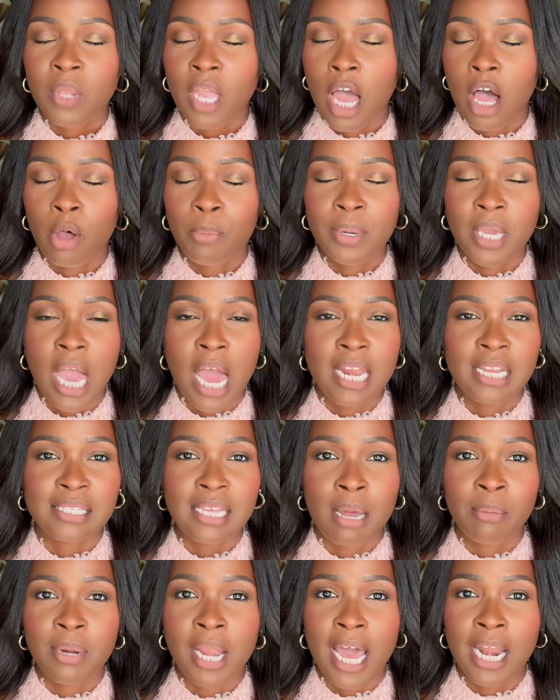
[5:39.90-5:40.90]
I'll be honest,
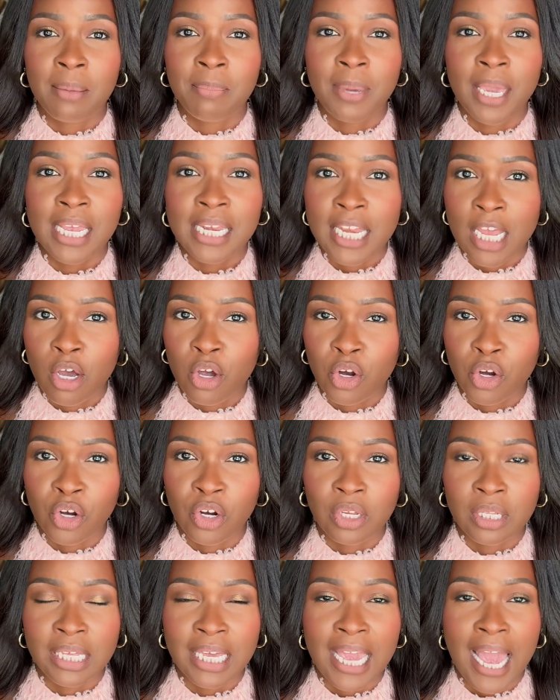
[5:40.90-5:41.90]
I'm not a big nail
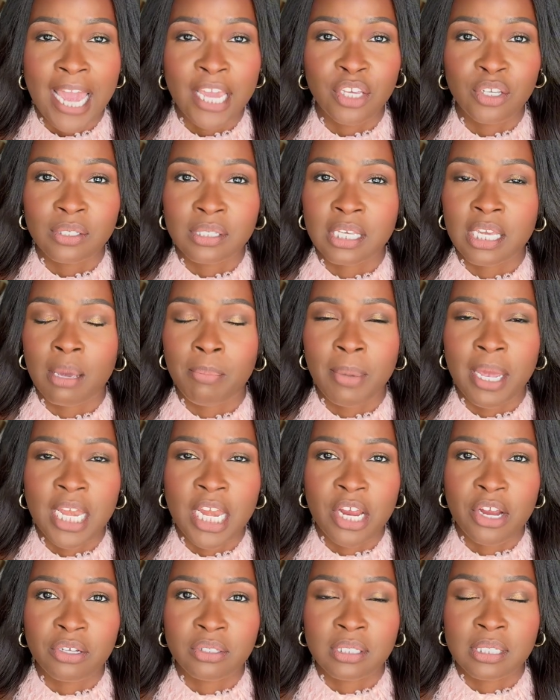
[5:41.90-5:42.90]
girly. I used to get my
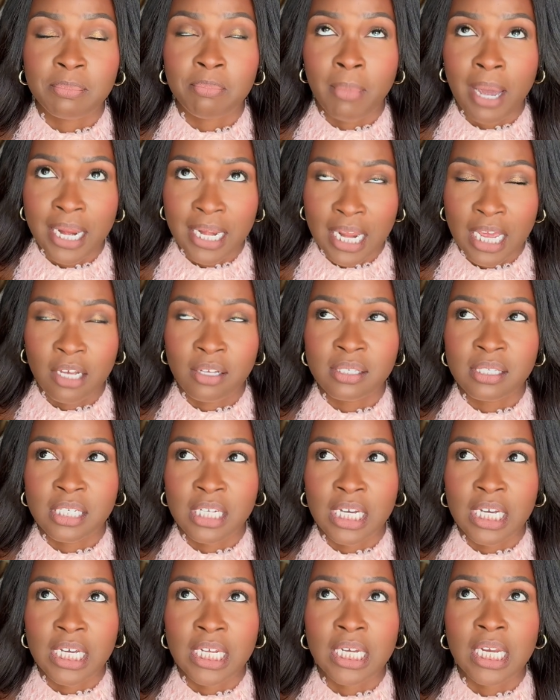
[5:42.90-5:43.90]
nails
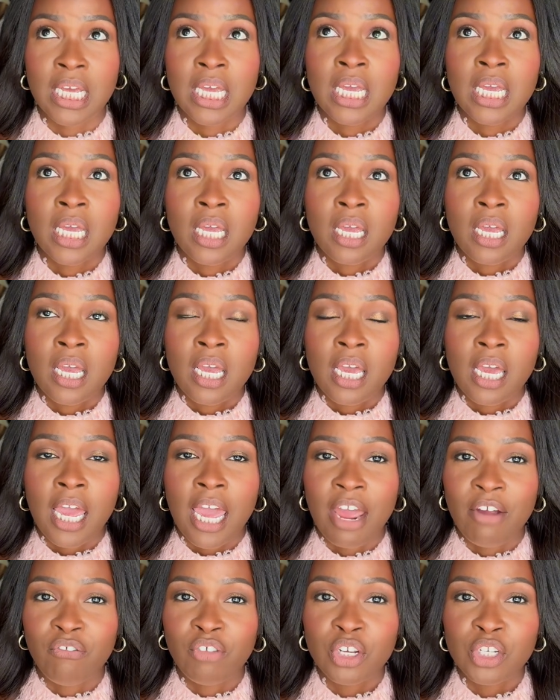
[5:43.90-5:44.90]
done
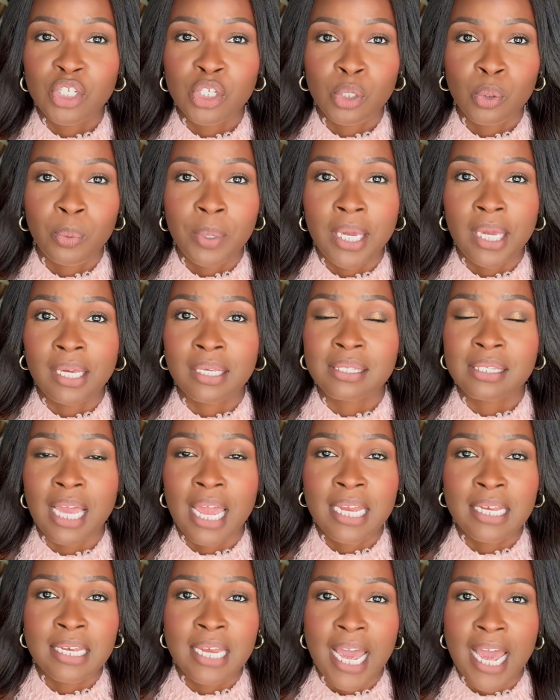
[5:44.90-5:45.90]
every 2 weeks,
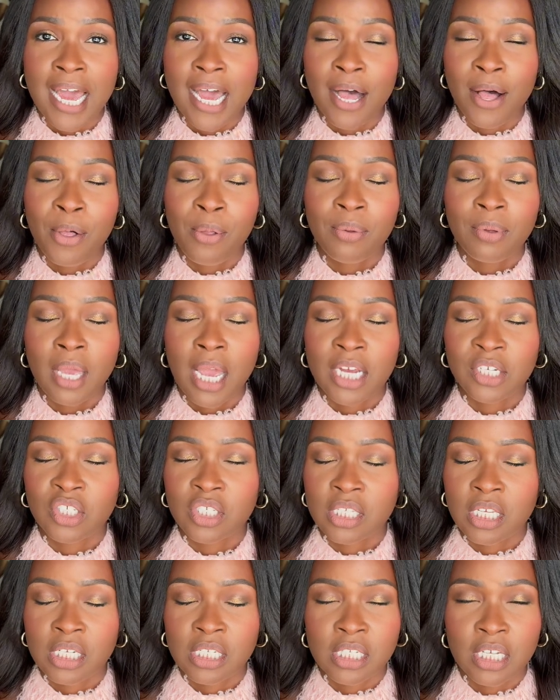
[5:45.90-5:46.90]
and now I
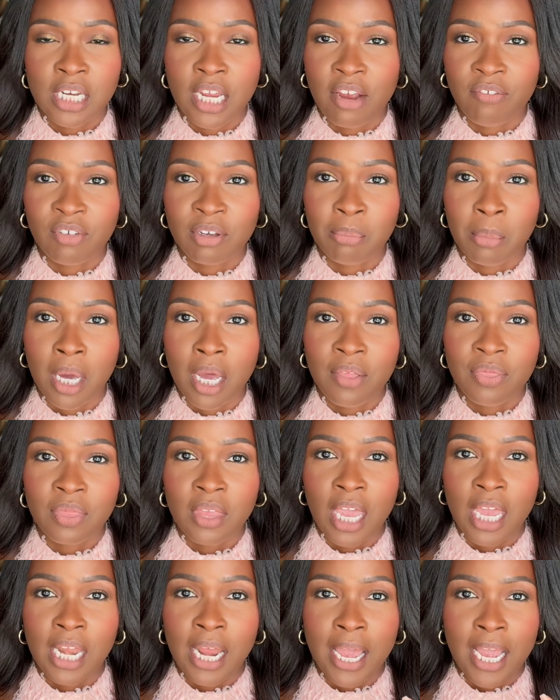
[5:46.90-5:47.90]
just get it done every month,
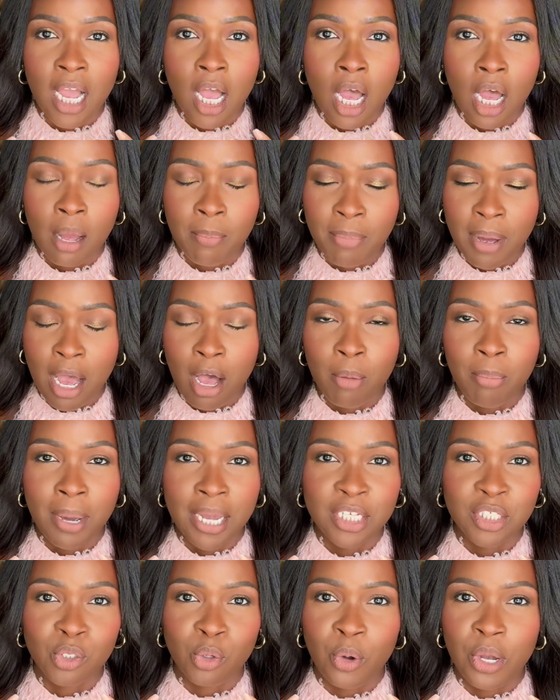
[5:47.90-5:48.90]
and I cop out by
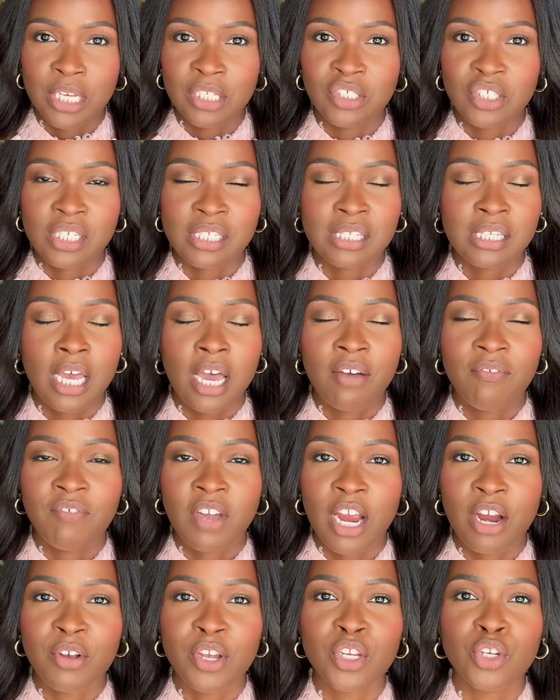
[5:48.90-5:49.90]
doing just a
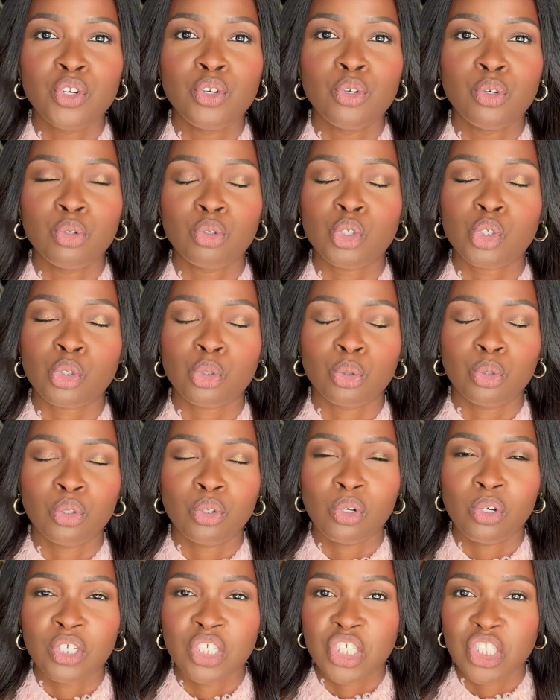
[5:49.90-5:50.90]
very
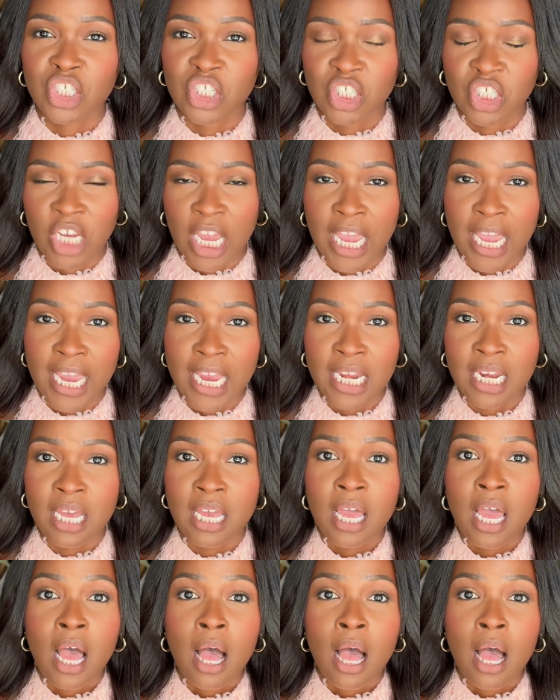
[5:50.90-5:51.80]
neutral shade.